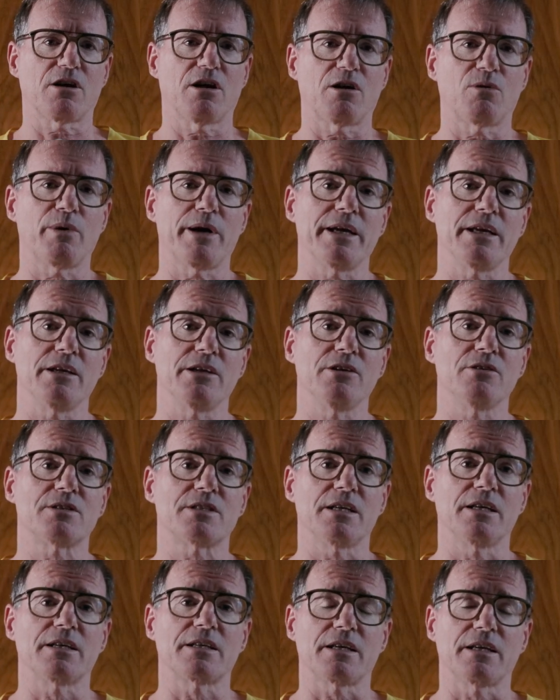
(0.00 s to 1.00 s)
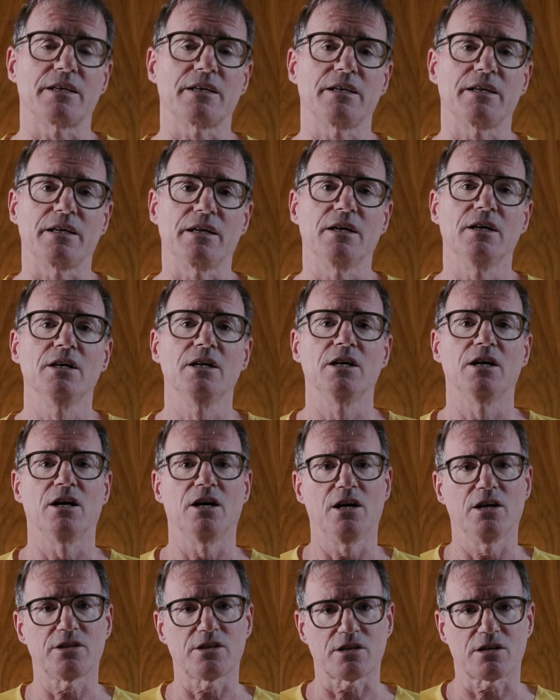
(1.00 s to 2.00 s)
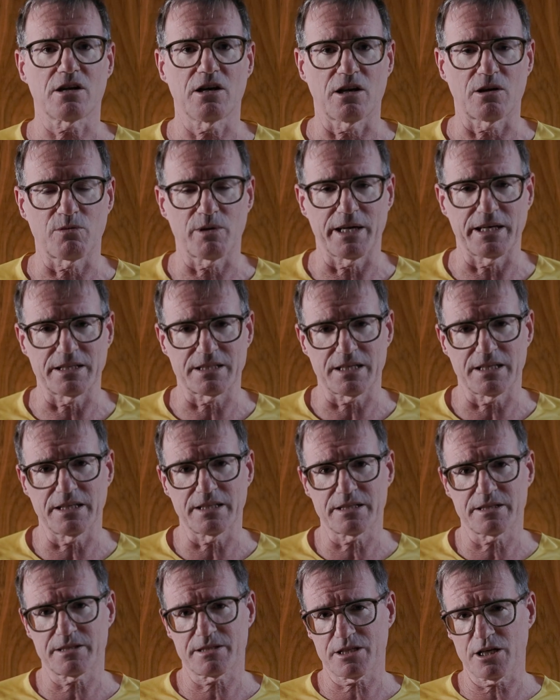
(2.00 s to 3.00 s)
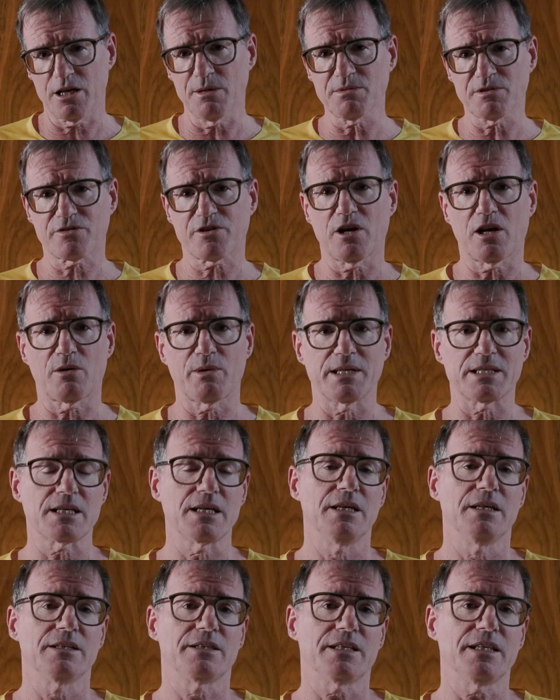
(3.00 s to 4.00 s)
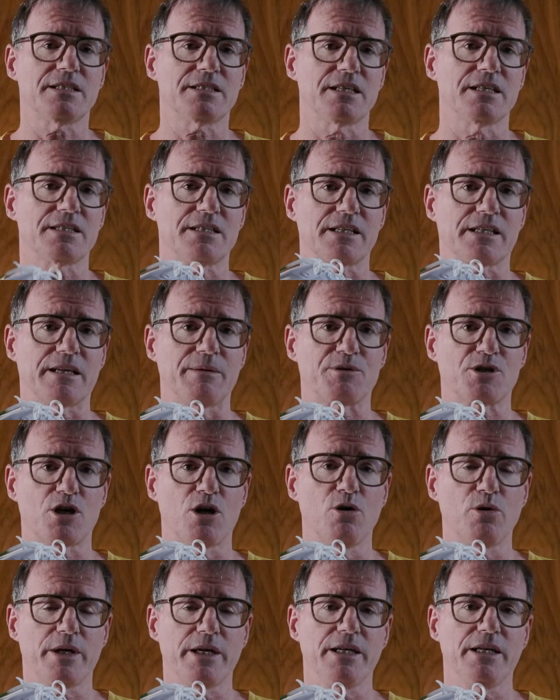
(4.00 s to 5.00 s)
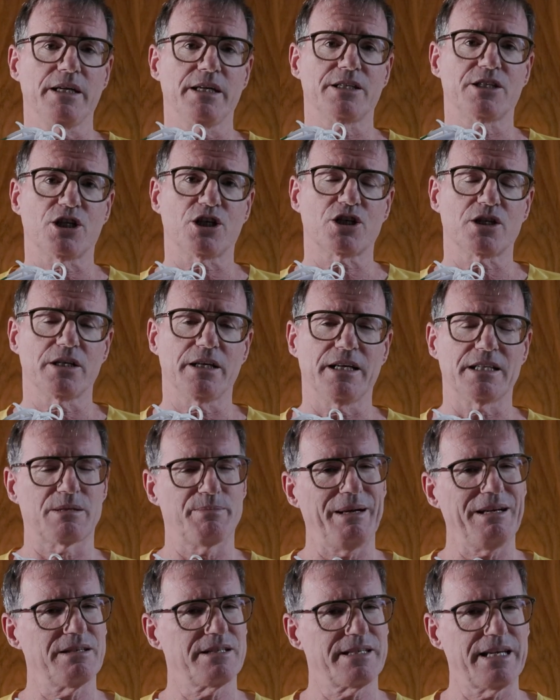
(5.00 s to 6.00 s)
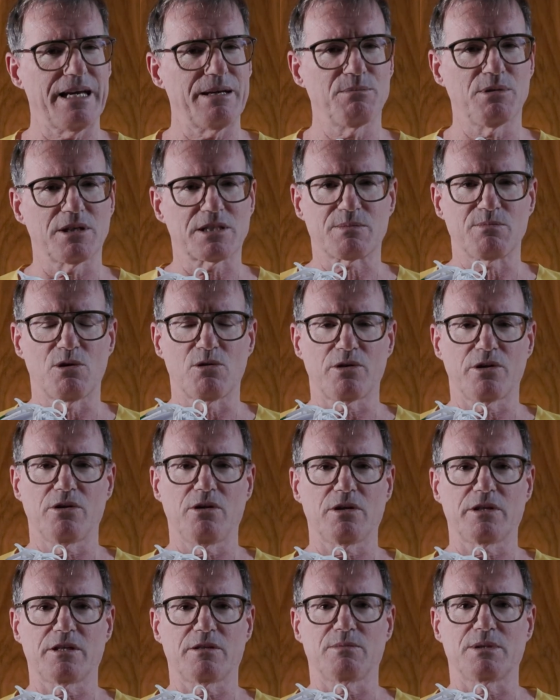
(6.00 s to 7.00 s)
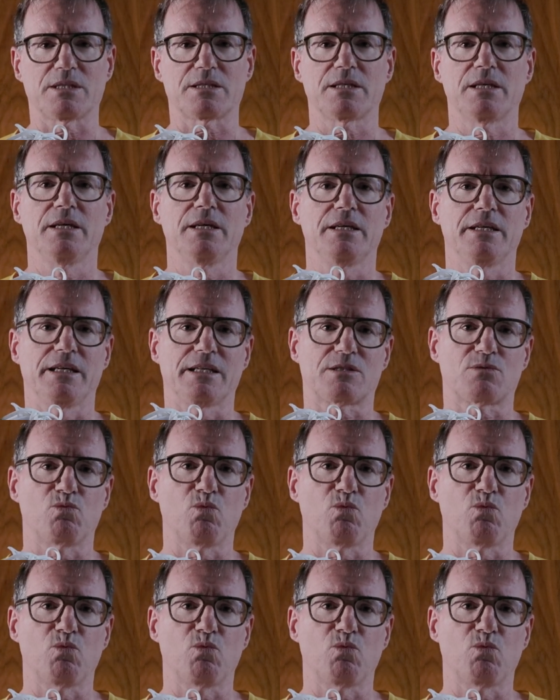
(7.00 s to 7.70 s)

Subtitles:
colorway. You see it in the other colorways. And in terms of colorways, this is the Kipchoge edition. It's about $10 more than all the other ones. It's